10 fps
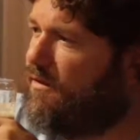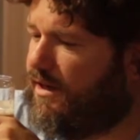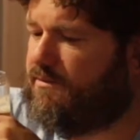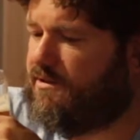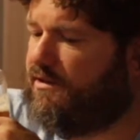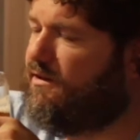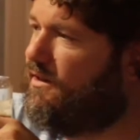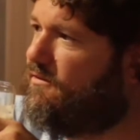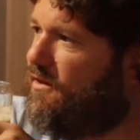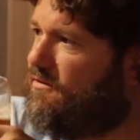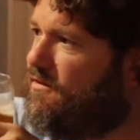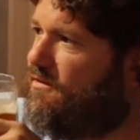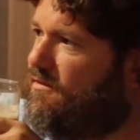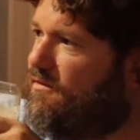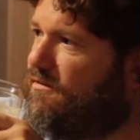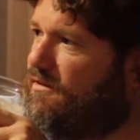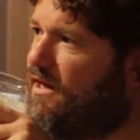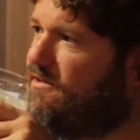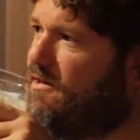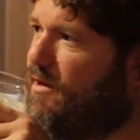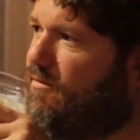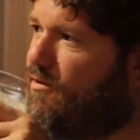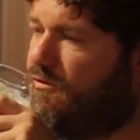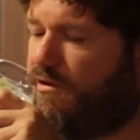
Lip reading: Absolutely, it's a tasty beverage.